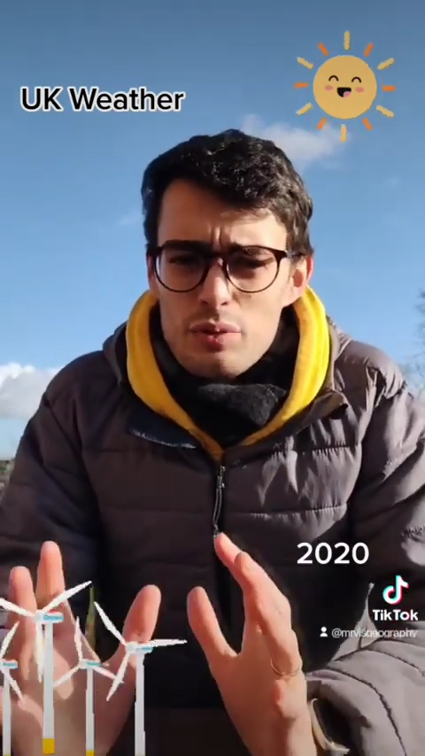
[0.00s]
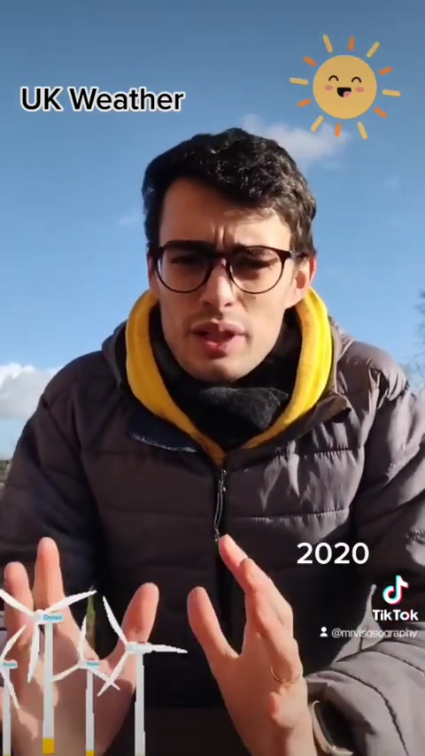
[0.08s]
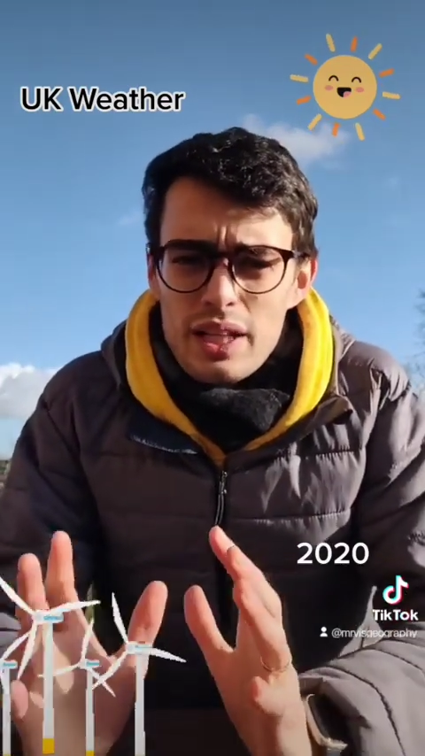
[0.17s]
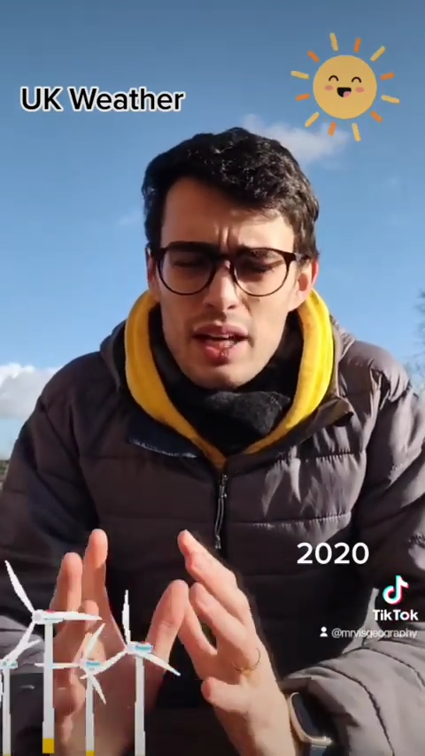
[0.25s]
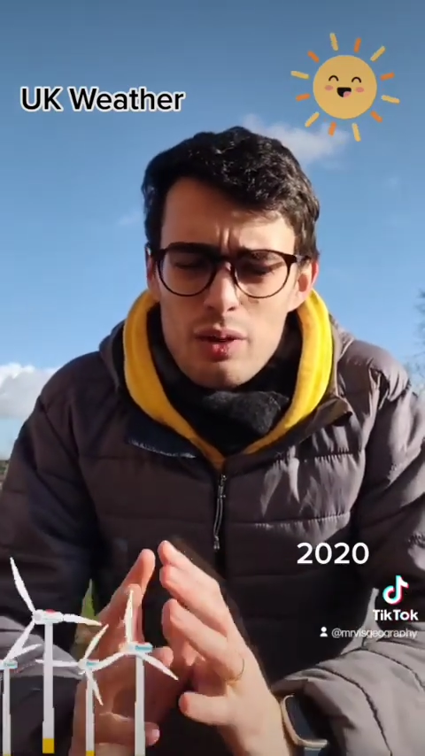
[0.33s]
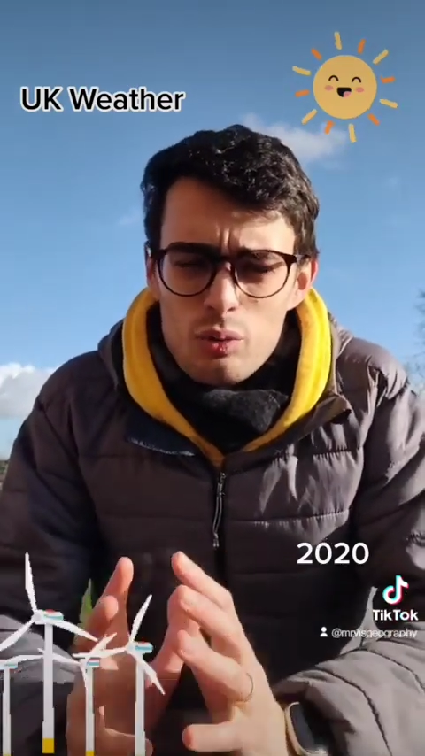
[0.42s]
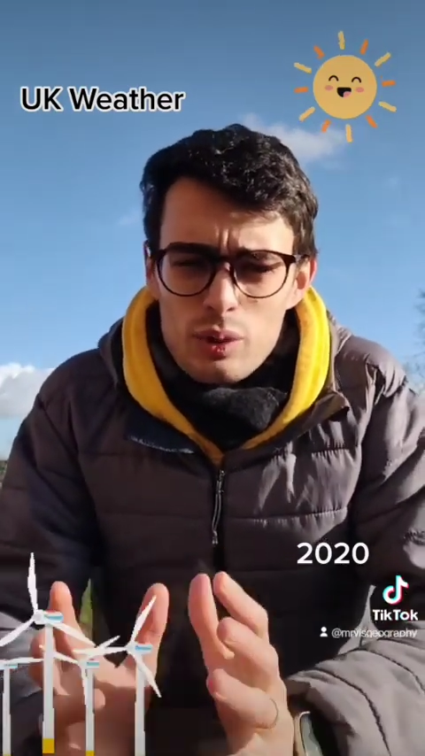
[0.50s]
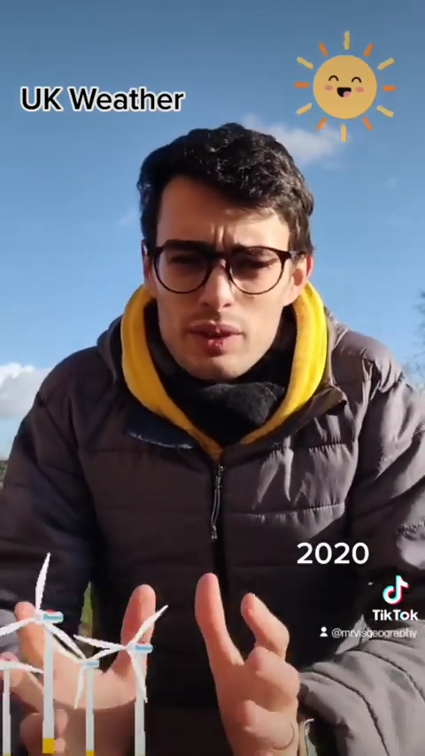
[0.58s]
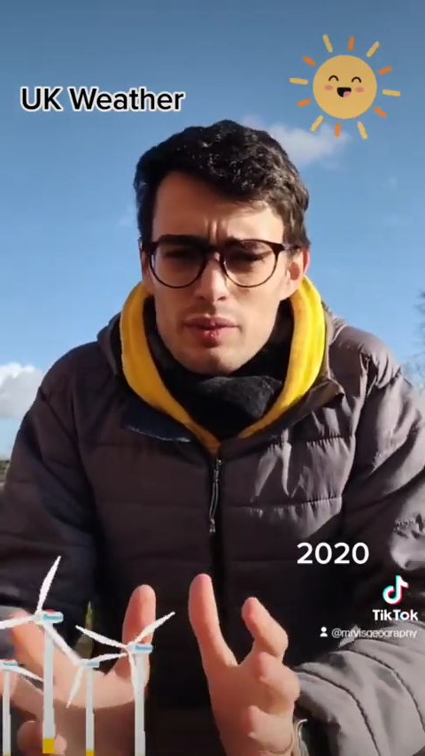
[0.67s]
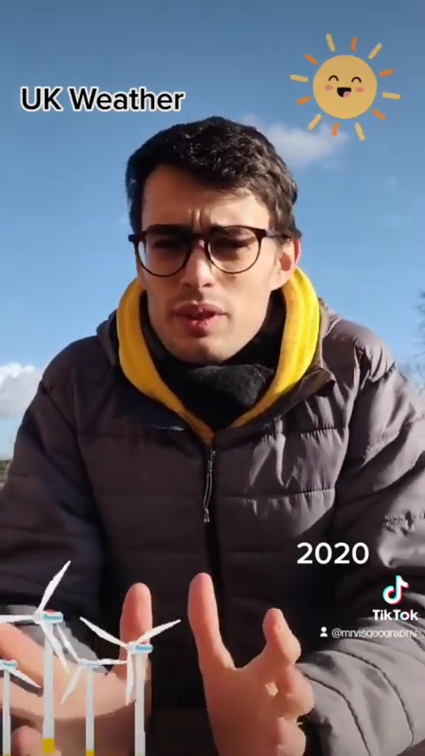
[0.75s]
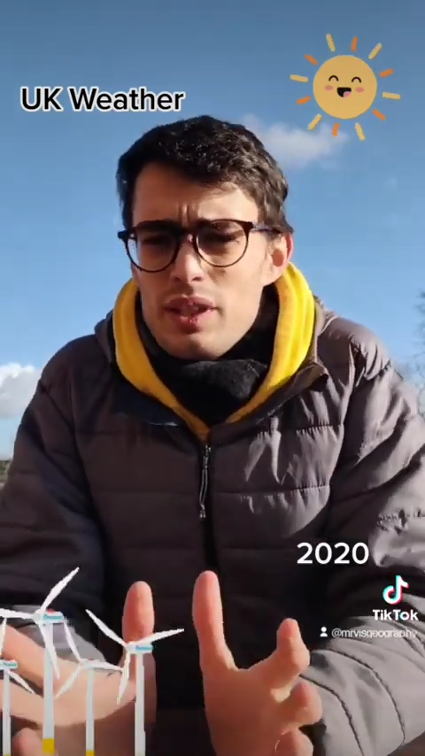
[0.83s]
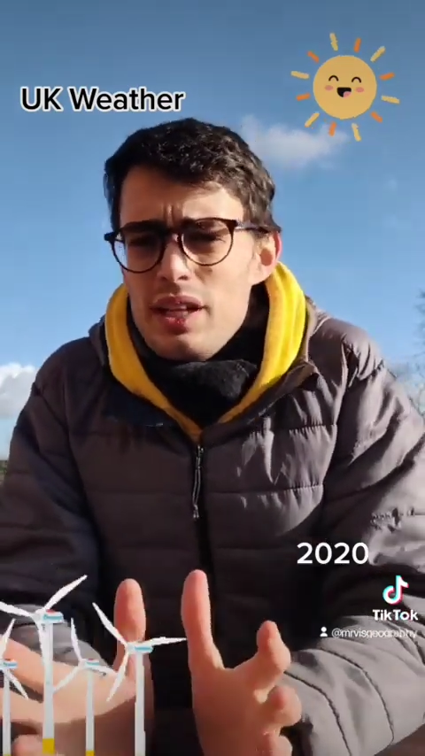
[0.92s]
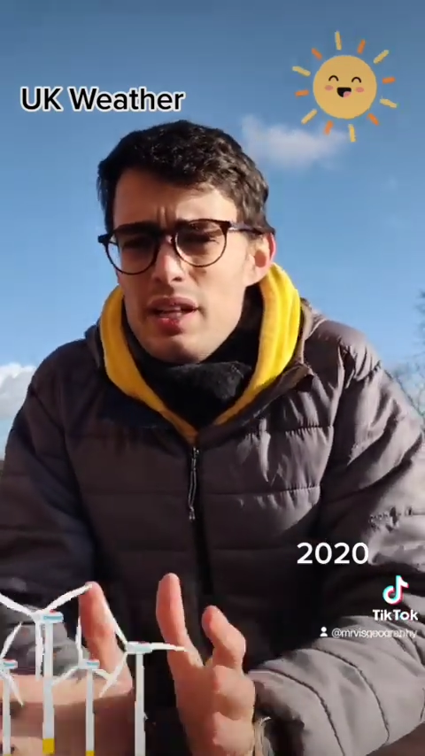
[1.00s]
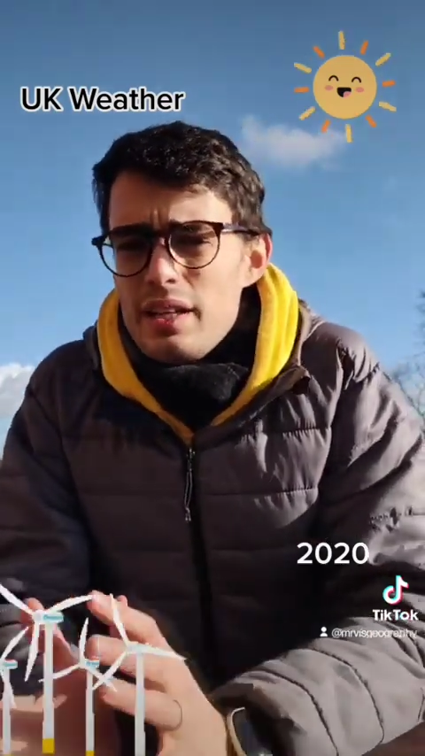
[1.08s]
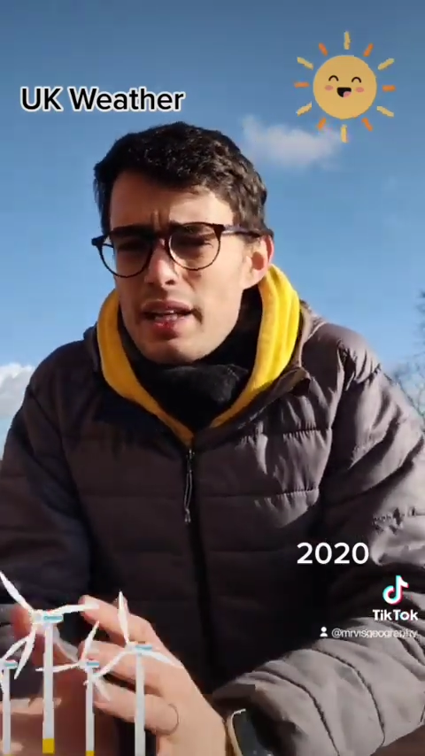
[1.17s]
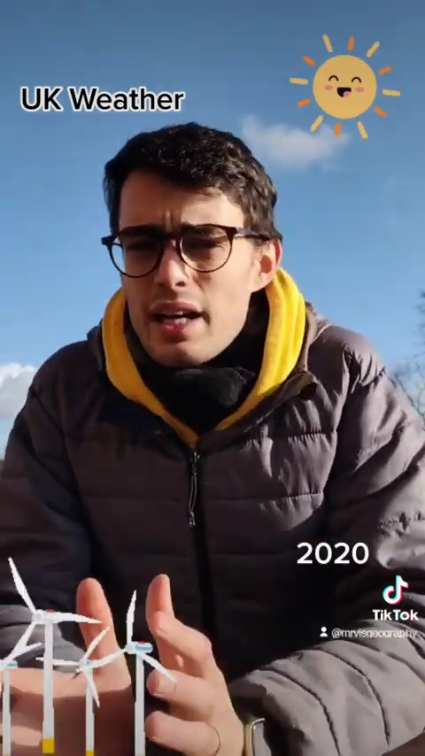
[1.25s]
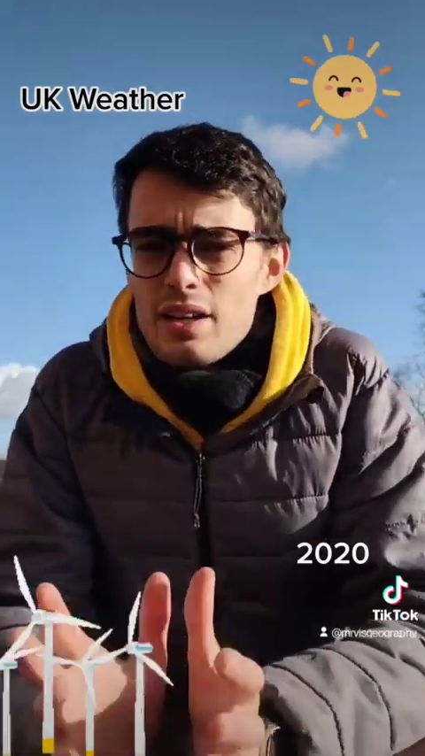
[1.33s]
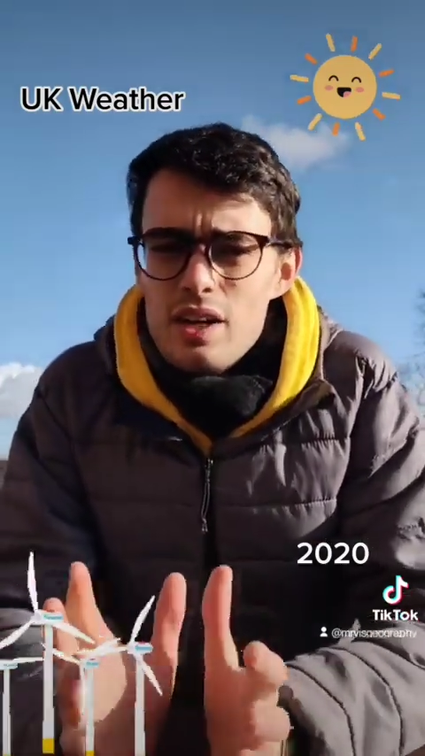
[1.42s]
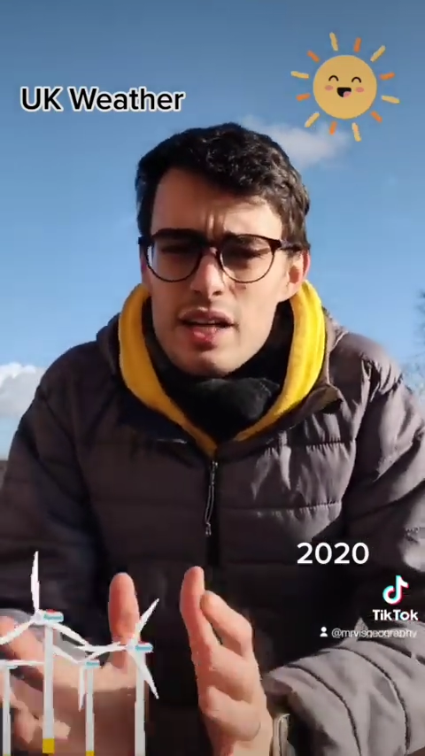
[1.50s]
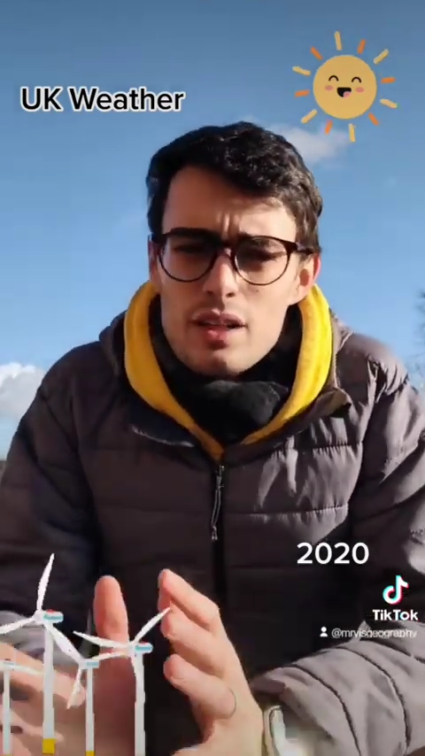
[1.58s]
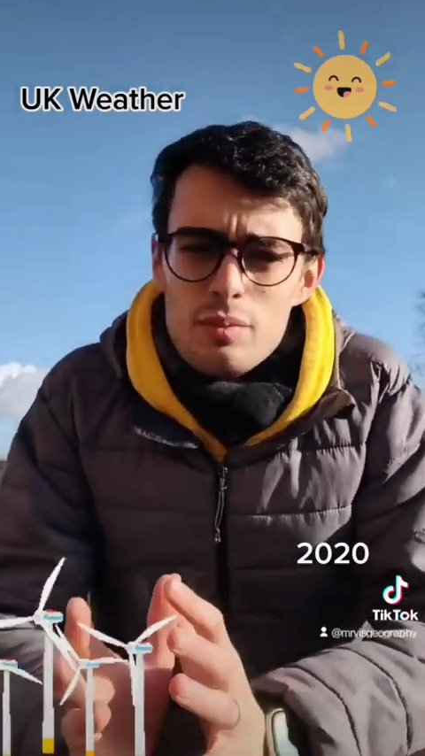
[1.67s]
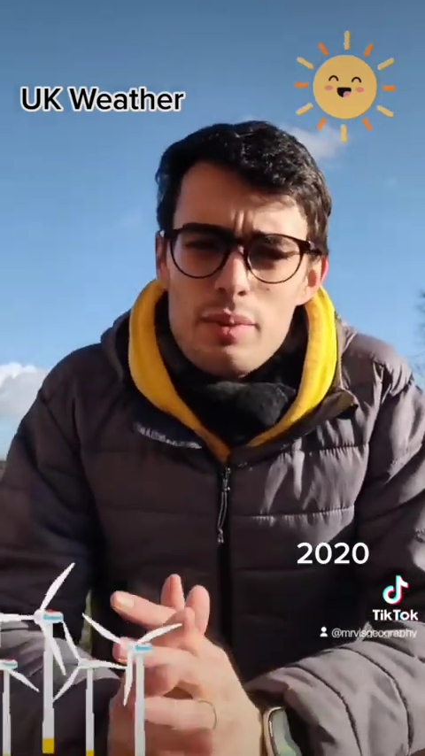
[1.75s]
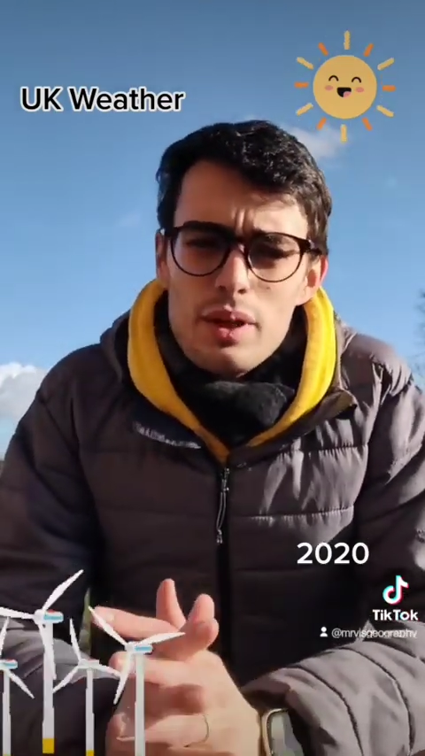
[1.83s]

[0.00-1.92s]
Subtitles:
and we'll get a little